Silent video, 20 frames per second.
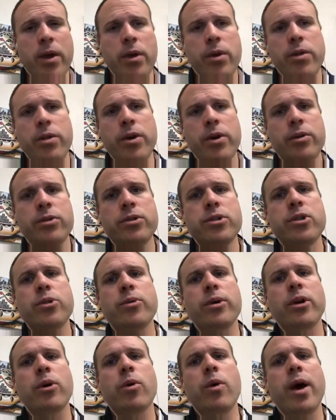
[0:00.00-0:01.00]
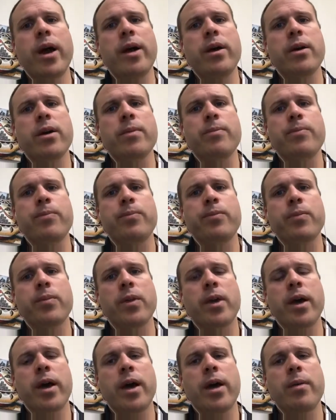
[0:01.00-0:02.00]
Those do require
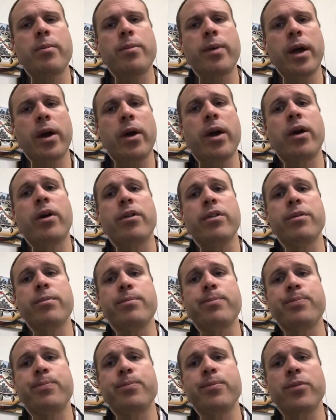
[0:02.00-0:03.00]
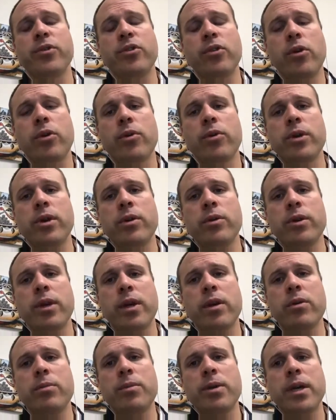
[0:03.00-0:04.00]
better health. So you need
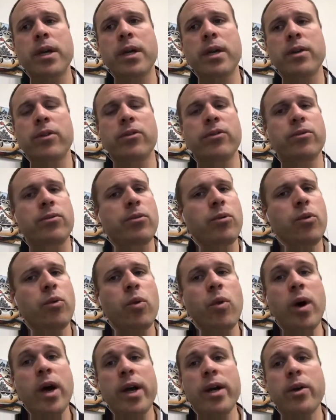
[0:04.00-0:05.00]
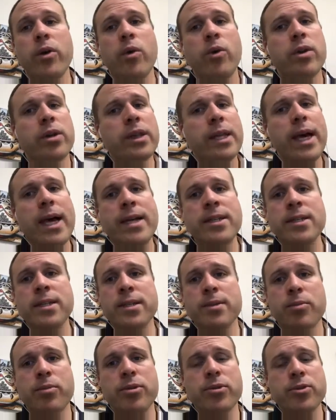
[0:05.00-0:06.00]
to be, it's one or less
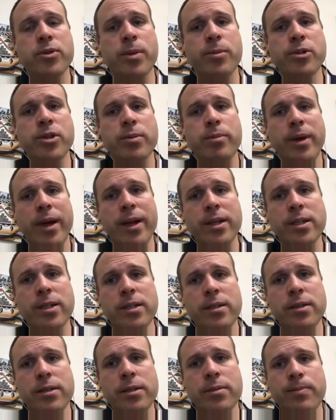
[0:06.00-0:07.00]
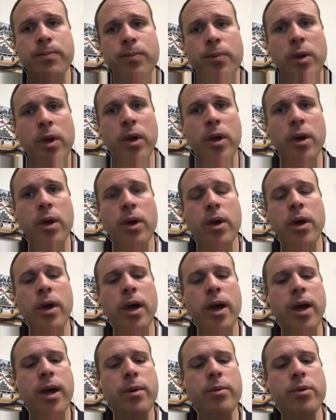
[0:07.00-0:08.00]
prescription medicines,
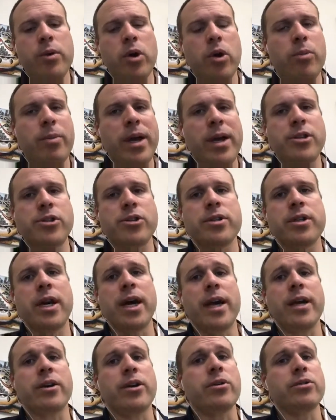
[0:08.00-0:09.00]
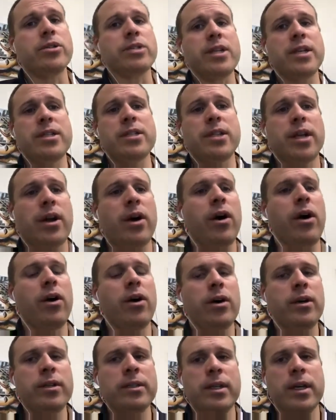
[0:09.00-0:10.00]
no major diagnoses at
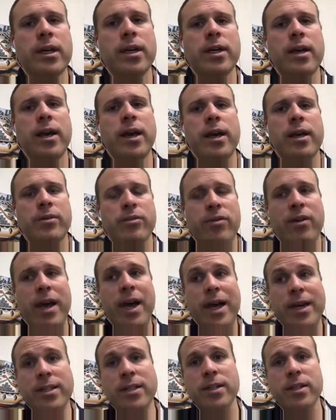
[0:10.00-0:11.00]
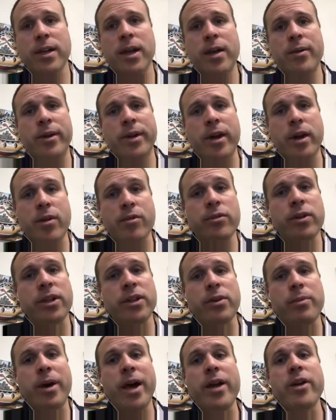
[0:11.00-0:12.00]
all. In fact, you've got to be careful on
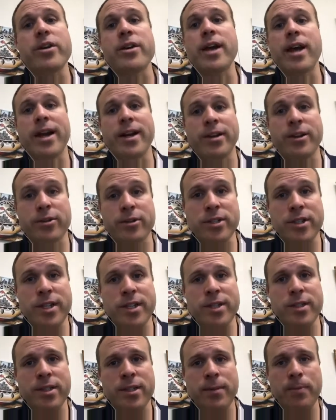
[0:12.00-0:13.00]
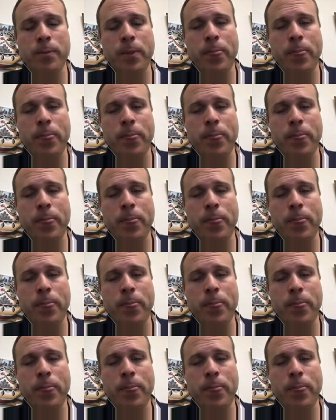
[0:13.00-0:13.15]
the minor diagnoses.